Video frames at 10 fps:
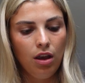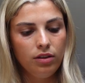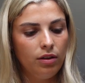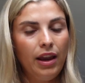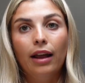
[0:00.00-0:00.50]

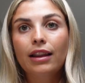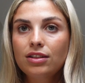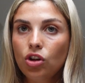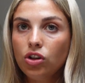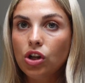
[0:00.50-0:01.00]
So yeah, let's
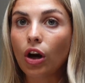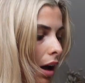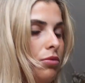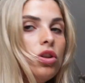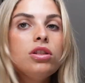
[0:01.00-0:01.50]
charge it
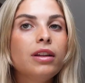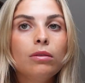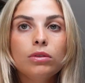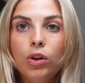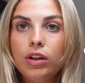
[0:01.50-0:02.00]
I'm just
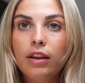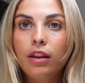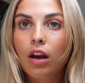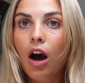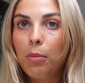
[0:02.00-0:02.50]
downloading
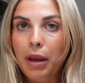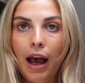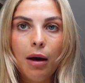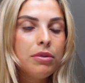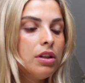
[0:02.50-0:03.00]
the Garmin
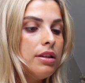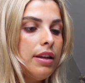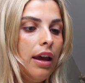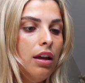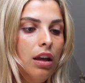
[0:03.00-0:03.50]
app to
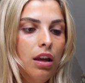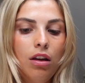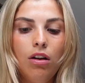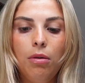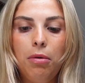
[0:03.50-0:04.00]
set
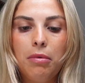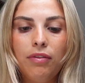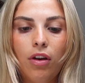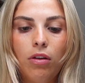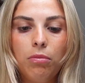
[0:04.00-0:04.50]
it up on my phone,